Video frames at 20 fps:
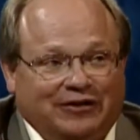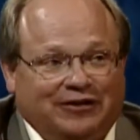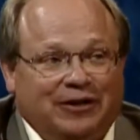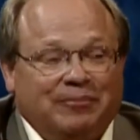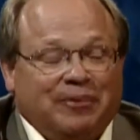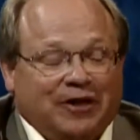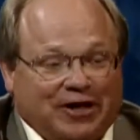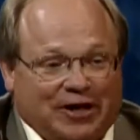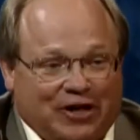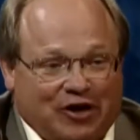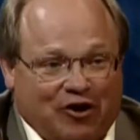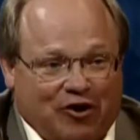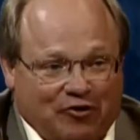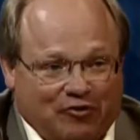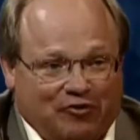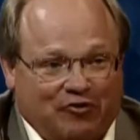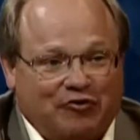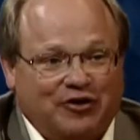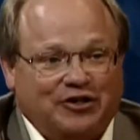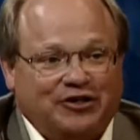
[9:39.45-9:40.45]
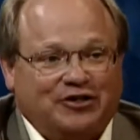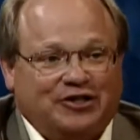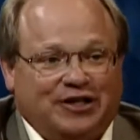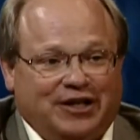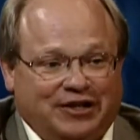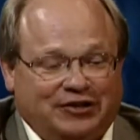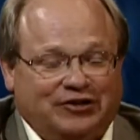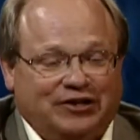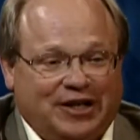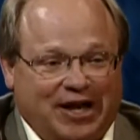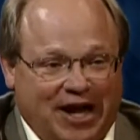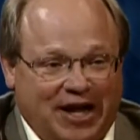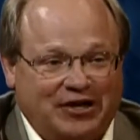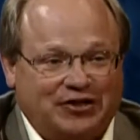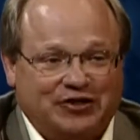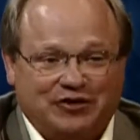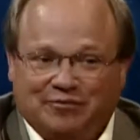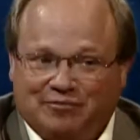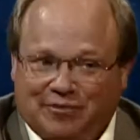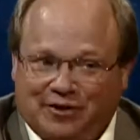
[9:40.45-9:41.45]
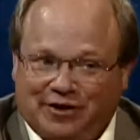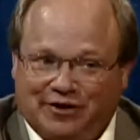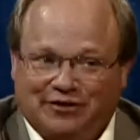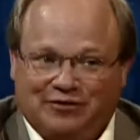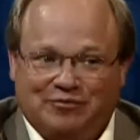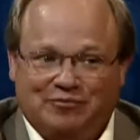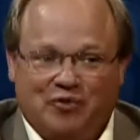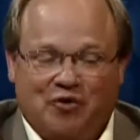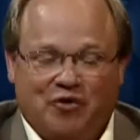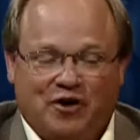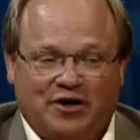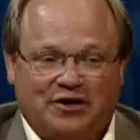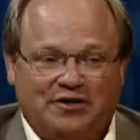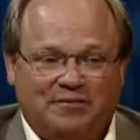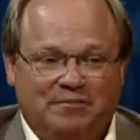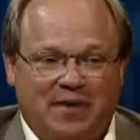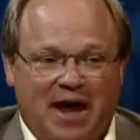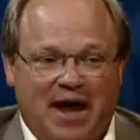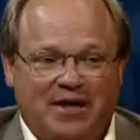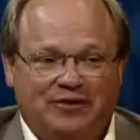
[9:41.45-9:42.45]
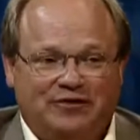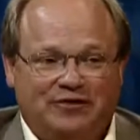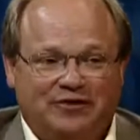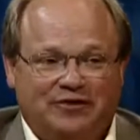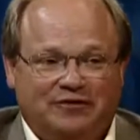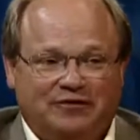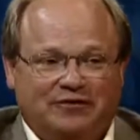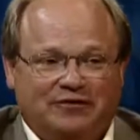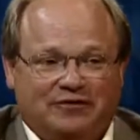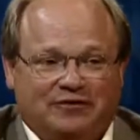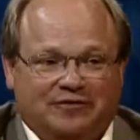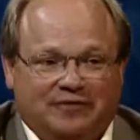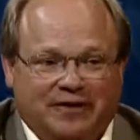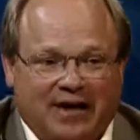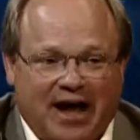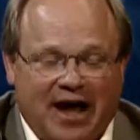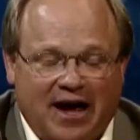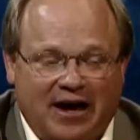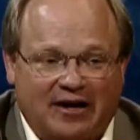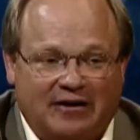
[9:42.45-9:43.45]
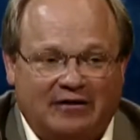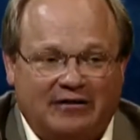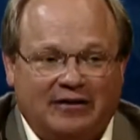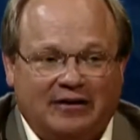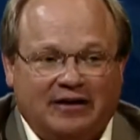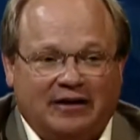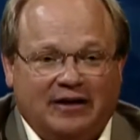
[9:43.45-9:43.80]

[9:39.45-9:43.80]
typically called Christian education, but it's more expansive now.